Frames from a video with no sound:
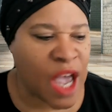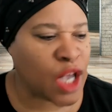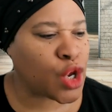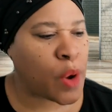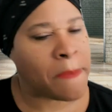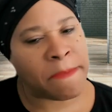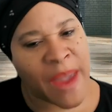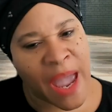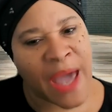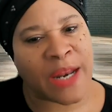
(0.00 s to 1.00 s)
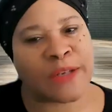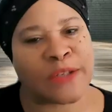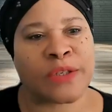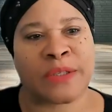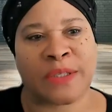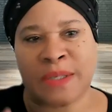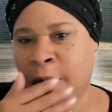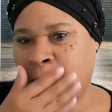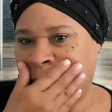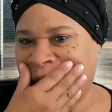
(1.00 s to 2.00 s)
And you're mad at
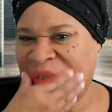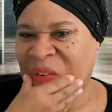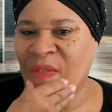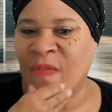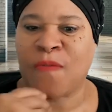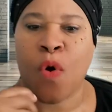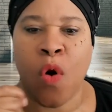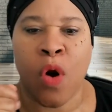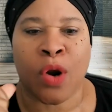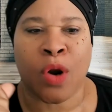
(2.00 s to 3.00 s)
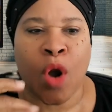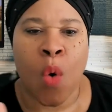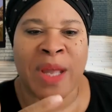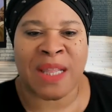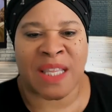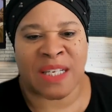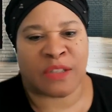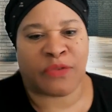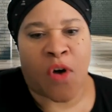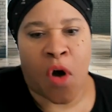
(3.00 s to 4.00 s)
yourself for going
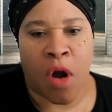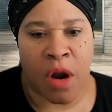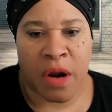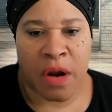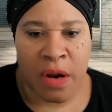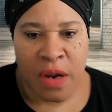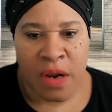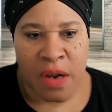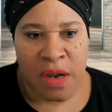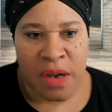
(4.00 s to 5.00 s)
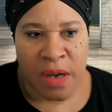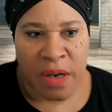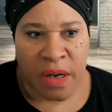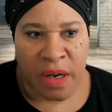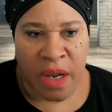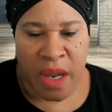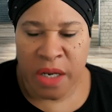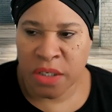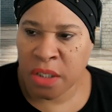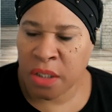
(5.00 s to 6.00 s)
this far.
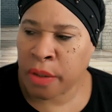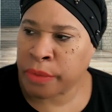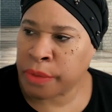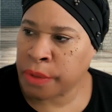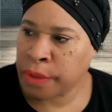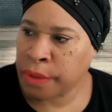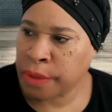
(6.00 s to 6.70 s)
And she goes,